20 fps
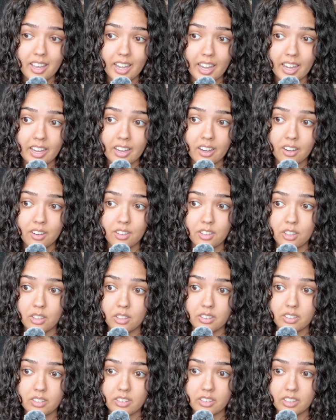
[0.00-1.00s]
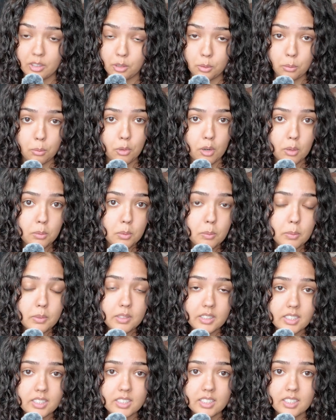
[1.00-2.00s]
And you'll
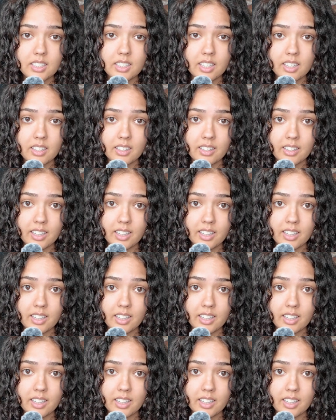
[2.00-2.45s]
probably see that